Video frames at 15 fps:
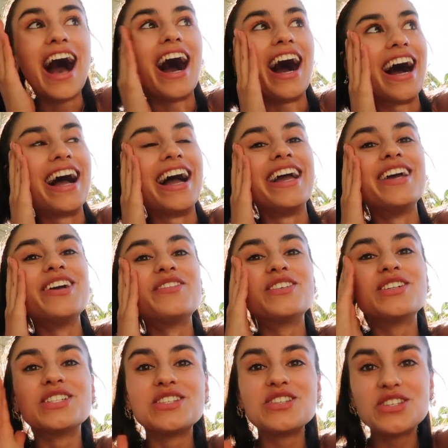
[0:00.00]
I
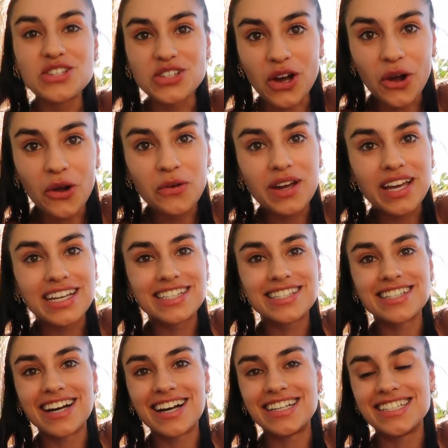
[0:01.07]
was so
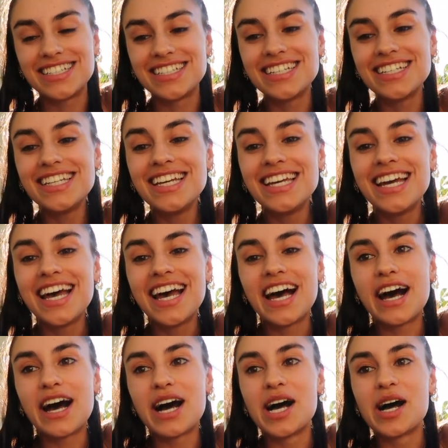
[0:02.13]
excited
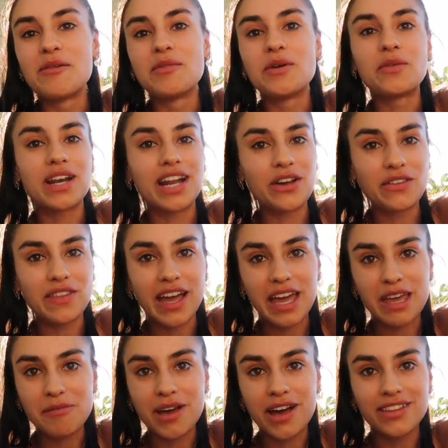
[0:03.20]
when I got that
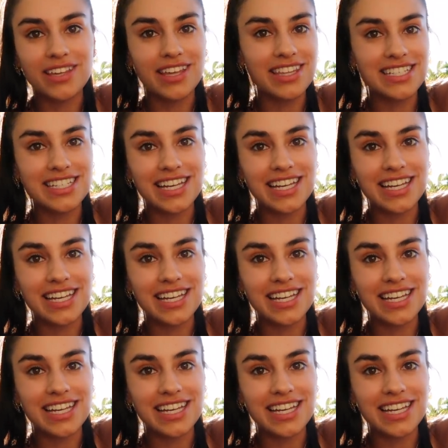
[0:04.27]
email the other